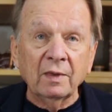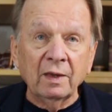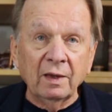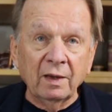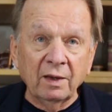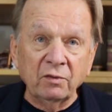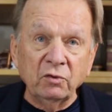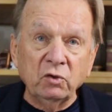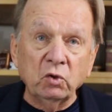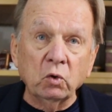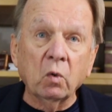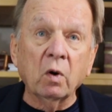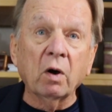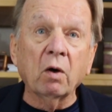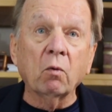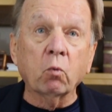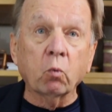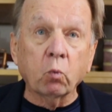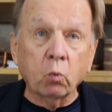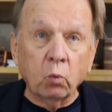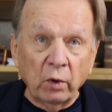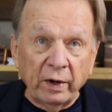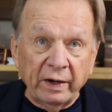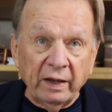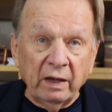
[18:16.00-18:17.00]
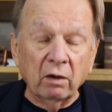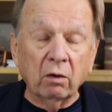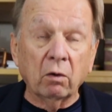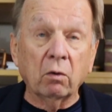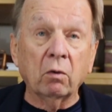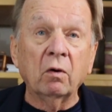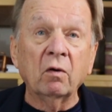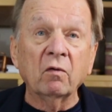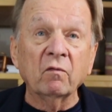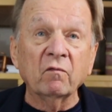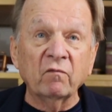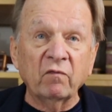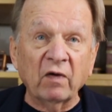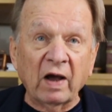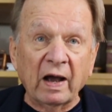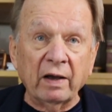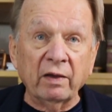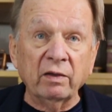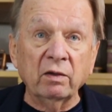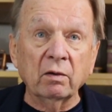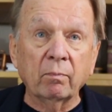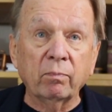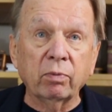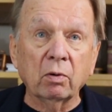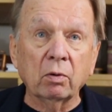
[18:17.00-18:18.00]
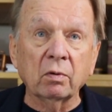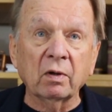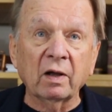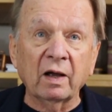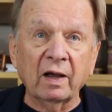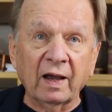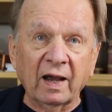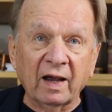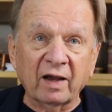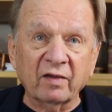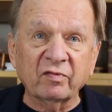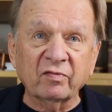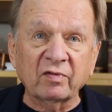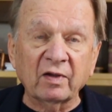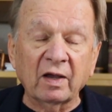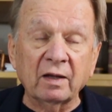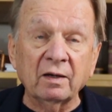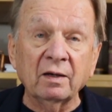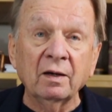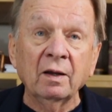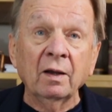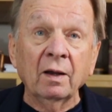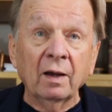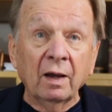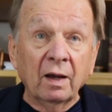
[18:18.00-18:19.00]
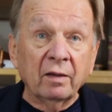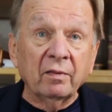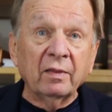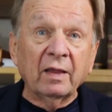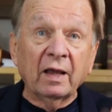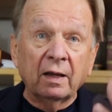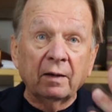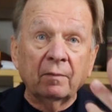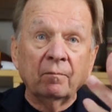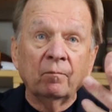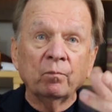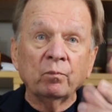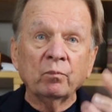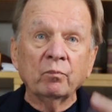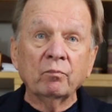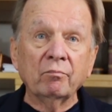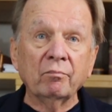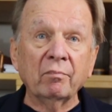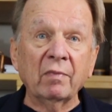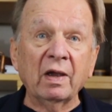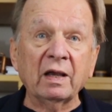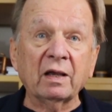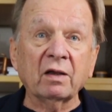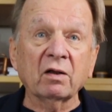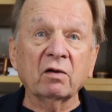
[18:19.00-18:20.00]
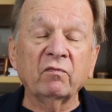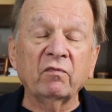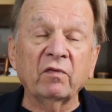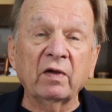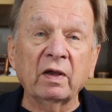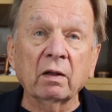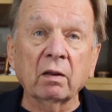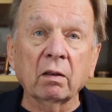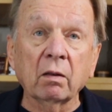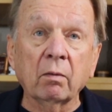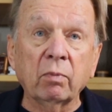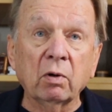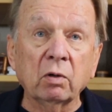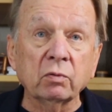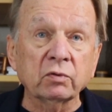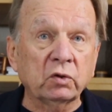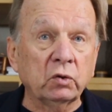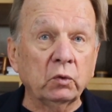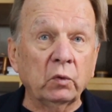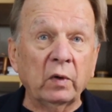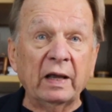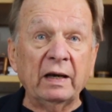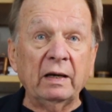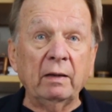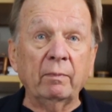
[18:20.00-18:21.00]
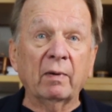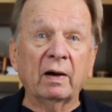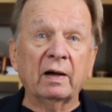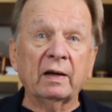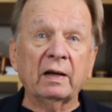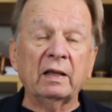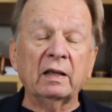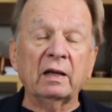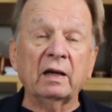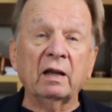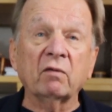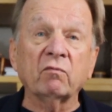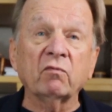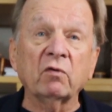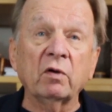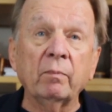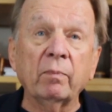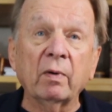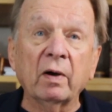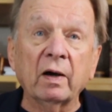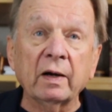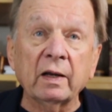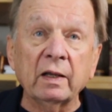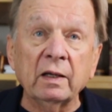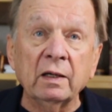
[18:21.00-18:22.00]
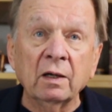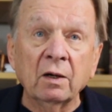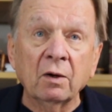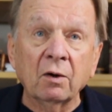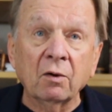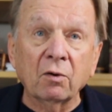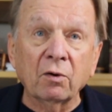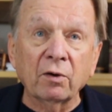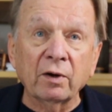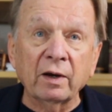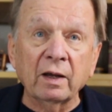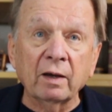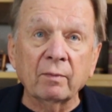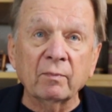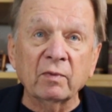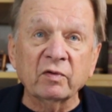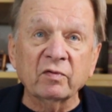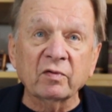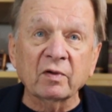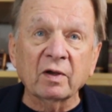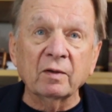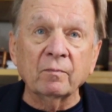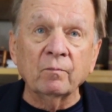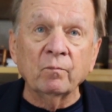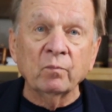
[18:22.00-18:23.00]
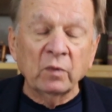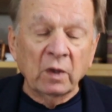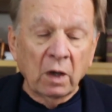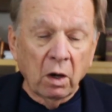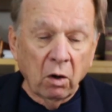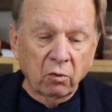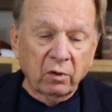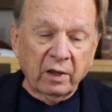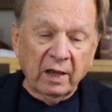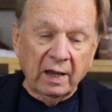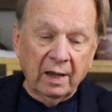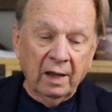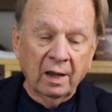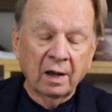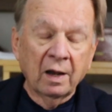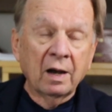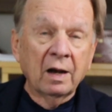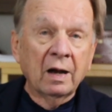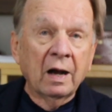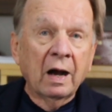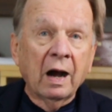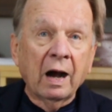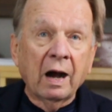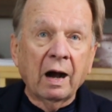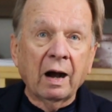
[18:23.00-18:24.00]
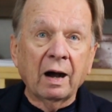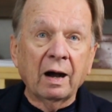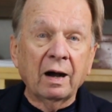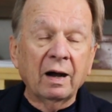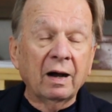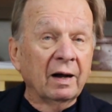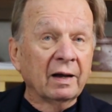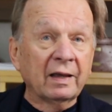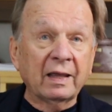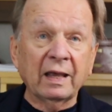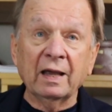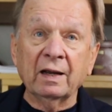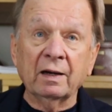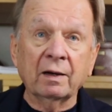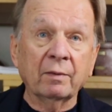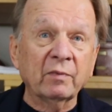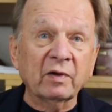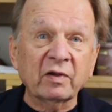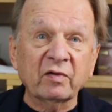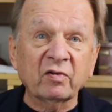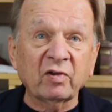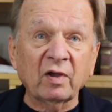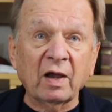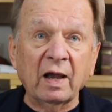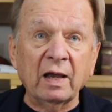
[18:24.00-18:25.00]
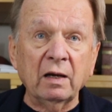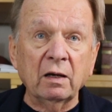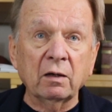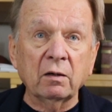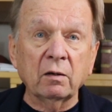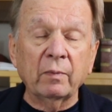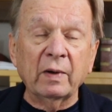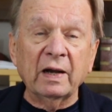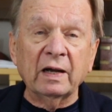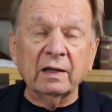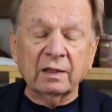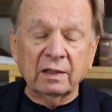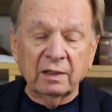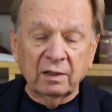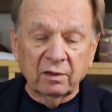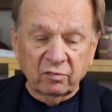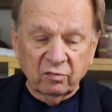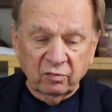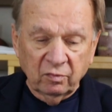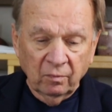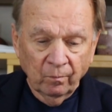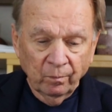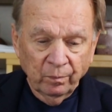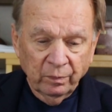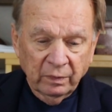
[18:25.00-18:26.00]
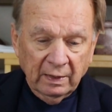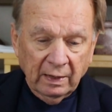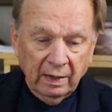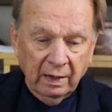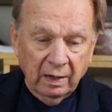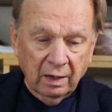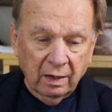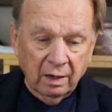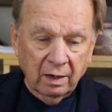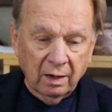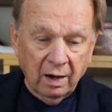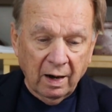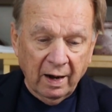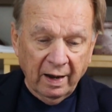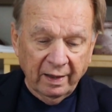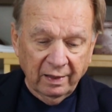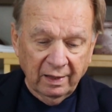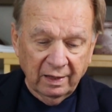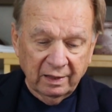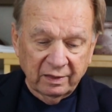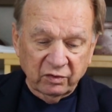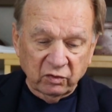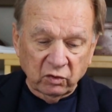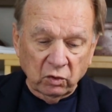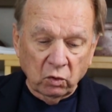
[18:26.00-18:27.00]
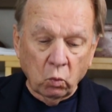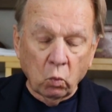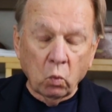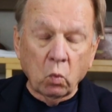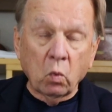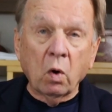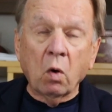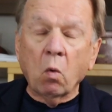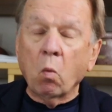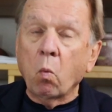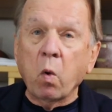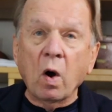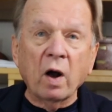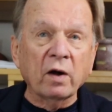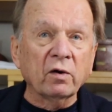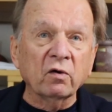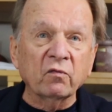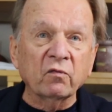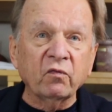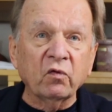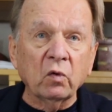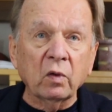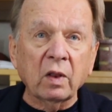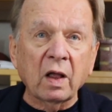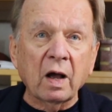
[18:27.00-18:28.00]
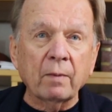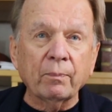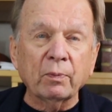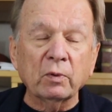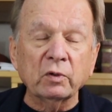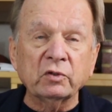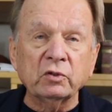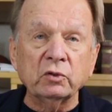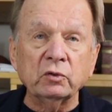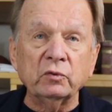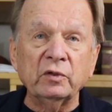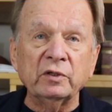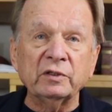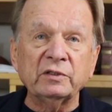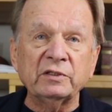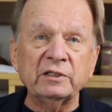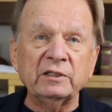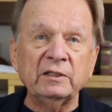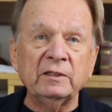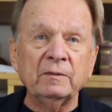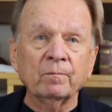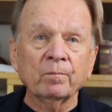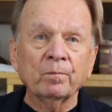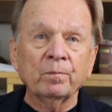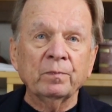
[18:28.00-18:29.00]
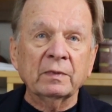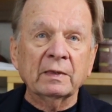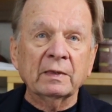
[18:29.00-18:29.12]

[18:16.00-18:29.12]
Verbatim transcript: into a real valuable asset and then make it available to anybody and everybody on Amazon. Okay. Uh, again, I'm excited about this. Uh, I think it's a, a wonderful opportunity,